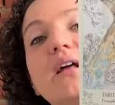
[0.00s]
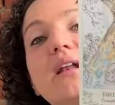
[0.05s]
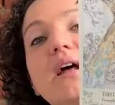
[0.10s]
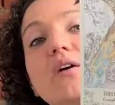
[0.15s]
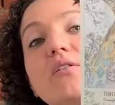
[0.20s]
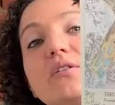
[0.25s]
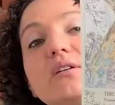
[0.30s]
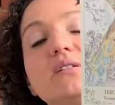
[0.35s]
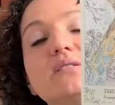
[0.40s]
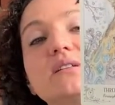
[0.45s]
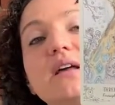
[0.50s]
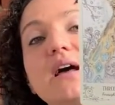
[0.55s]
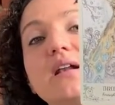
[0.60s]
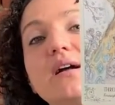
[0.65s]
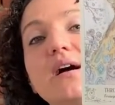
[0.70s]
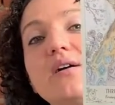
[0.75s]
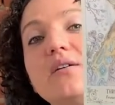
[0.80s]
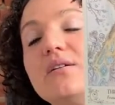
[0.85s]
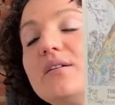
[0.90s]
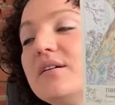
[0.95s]
out or his head
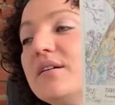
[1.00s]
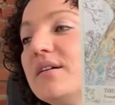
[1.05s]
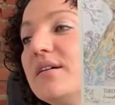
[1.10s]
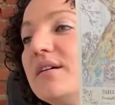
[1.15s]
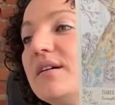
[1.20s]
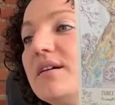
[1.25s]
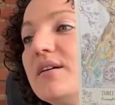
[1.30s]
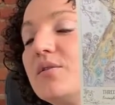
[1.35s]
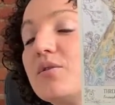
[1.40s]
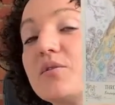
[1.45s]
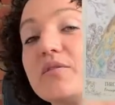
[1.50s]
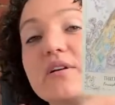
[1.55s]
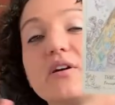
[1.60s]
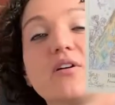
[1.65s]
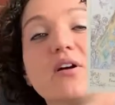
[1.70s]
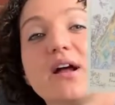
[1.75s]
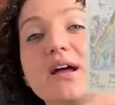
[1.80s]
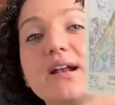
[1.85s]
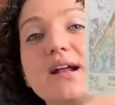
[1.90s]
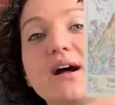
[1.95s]
out or their
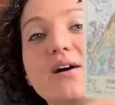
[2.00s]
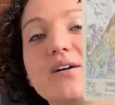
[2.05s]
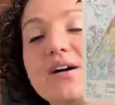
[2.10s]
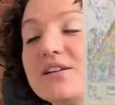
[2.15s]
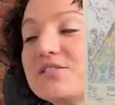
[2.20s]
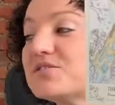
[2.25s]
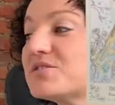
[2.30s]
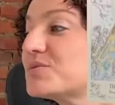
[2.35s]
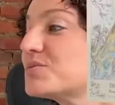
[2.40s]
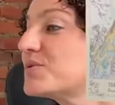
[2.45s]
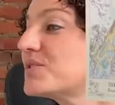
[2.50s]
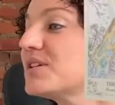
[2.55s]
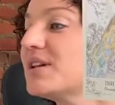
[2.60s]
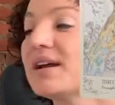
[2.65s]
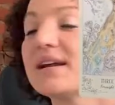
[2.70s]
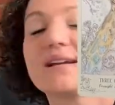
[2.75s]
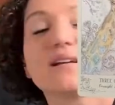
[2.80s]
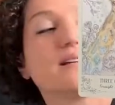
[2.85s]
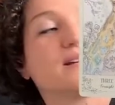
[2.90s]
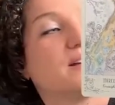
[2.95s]
head out and just were
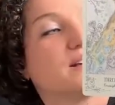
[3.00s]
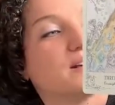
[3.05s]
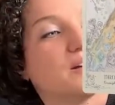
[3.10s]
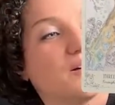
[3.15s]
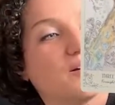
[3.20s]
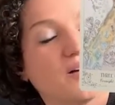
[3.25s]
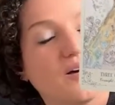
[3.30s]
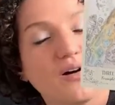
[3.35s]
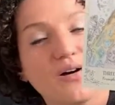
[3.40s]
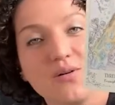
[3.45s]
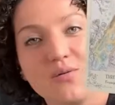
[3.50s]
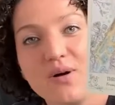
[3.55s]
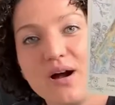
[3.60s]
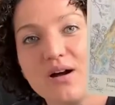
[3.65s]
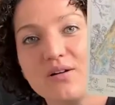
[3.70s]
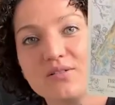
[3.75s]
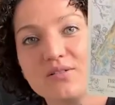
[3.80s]
like, you know, oh wow,